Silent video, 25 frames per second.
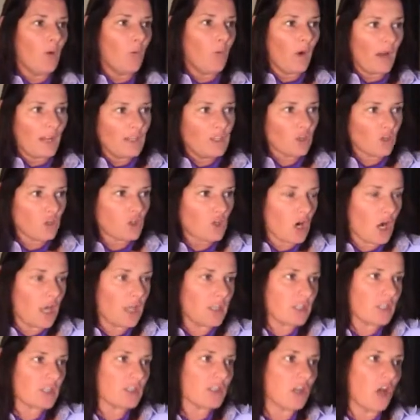when you're
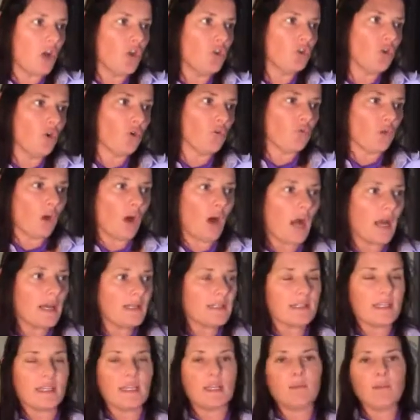trying to slow your
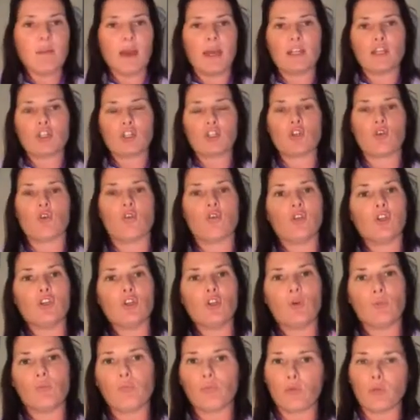rising, make sure that
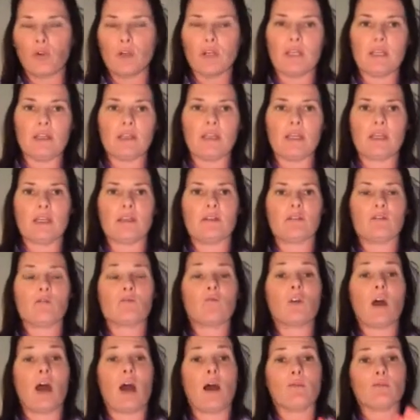you're breathing
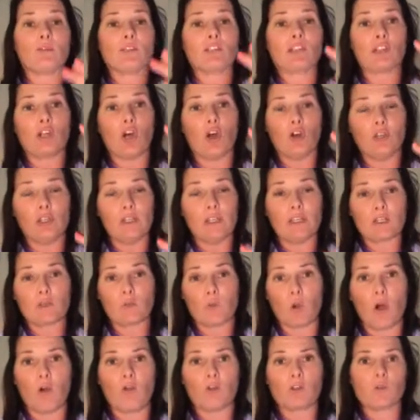um, slowly as
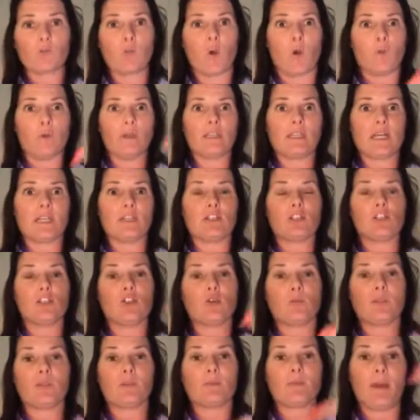well, because what we tend to
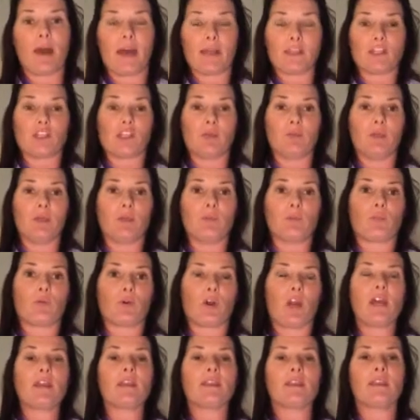do is match them in
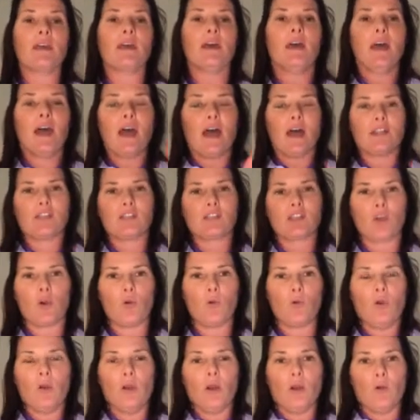breath, and
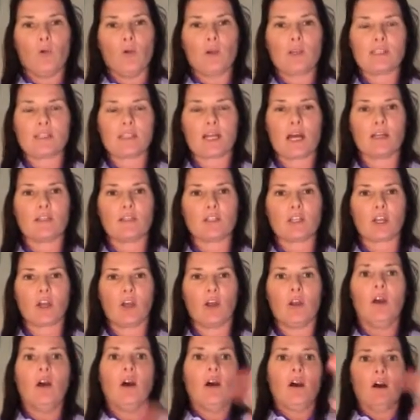so we start to
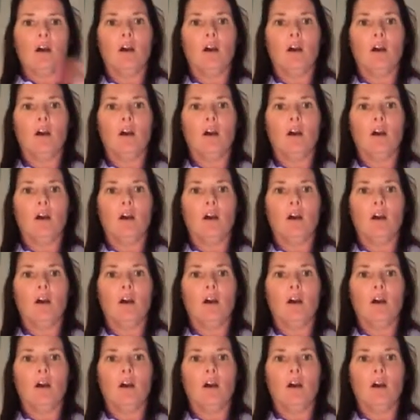go,